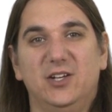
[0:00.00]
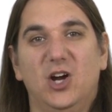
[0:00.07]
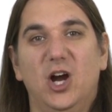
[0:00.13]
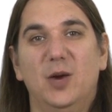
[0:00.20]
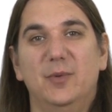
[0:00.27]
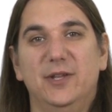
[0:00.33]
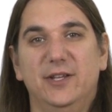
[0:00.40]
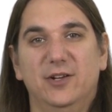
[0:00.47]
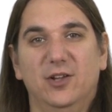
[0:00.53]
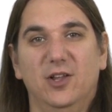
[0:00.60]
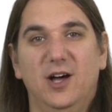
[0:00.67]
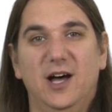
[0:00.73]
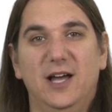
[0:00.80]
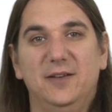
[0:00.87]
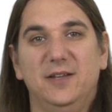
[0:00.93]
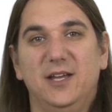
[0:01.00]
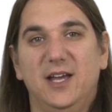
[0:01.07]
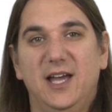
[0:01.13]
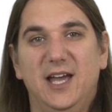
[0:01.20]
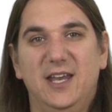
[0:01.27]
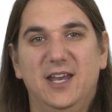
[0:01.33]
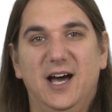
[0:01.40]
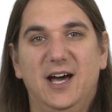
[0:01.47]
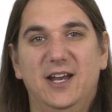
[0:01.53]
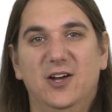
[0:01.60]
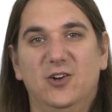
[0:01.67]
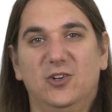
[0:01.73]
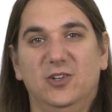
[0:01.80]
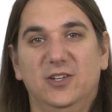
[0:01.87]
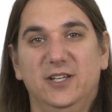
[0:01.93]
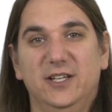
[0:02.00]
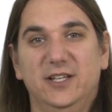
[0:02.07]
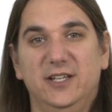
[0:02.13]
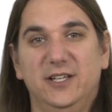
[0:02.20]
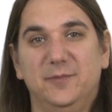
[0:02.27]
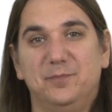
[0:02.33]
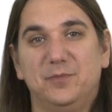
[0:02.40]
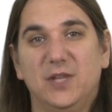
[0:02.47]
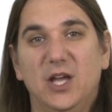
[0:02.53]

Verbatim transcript: carbonate a lot and not alkalinity.